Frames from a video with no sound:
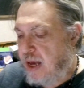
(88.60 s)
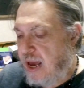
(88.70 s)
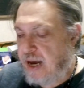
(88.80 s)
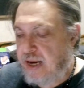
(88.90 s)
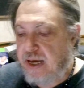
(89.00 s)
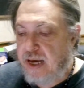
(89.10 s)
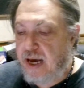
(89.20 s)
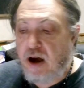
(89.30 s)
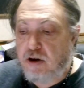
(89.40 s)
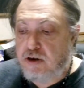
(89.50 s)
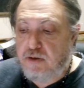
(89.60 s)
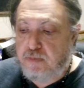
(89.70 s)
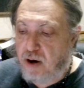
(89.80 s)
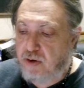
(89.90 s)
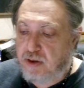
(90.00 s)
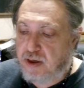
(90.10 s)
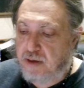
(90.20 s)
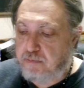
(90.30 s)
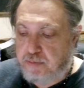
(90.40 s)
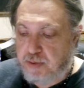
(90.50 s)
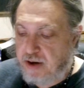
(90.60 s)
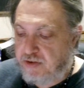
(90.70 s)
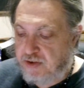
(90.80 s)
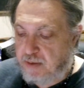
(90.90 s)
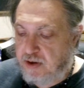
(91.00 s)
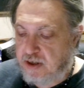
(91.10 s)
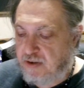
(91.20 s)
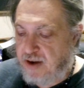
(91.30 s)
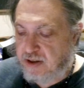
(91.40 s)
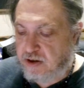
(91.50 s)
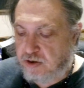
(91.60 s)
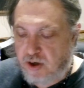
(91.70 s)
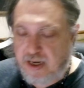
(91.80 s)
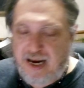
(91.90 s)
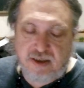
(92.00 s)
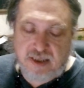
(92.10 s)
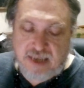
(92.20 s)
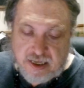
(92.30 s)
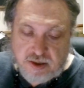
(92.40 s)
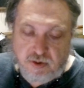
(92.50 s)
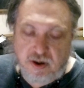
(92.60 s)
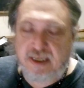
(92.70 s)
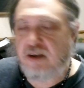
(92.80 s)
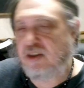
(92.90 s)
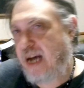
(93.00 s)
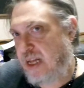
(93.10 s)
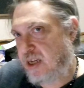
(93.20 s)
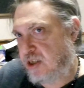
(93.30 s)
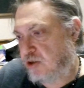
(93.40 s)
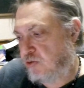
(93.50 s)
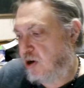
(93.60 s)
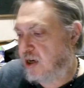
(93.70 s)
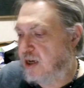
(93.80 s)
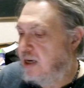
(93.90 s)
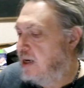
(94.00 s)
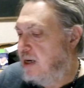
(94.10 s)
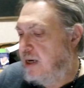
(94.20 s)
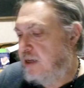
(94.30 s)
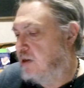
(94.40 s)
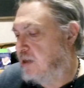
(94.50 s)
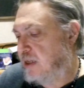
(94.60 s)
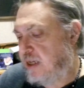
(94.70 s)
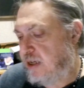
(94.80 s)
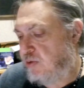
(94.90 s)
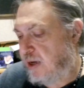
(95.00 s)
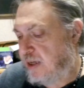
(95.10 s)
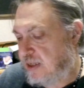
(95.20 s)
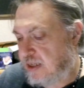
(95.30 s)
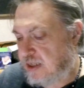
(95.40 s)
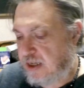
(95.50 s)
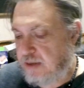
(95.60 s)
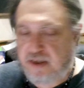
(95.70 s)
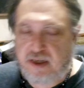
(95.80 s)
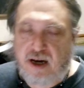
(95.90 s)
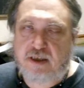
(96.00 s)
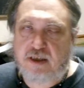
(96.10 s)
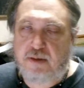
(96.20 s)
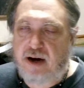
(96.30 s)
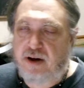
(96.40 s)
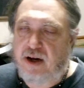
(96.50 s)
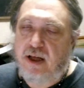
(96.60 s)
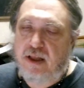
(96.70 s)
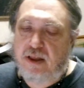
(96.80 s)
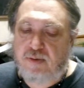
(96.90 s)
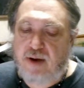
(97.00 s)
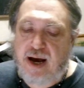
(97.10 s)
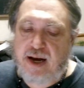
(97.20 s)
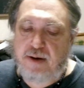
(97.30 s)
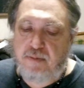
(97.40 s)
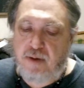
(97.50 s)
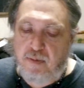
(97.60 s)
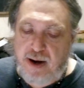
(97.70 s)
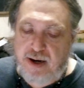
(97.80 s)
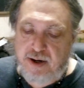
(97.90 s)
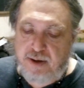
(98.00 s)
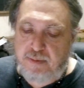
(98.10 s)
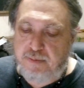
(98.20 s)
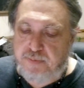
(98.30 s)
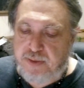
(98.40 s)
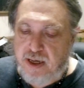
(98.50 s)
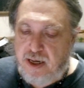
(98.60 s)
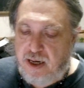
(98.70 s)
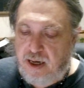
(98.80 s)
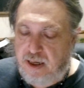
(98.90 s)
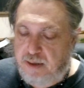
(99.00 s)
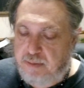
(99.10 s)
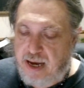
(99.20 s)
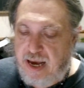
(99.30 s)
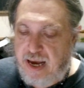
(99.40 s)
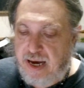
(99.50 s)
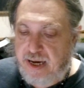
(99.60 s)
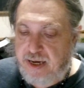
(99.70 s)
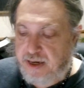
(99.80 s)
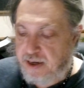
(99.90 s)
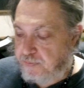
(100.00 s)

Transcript: And it goes through both brief summaries of how those work, how stats works, how challenges work, using the D20 system. It talks about threat and momentum, and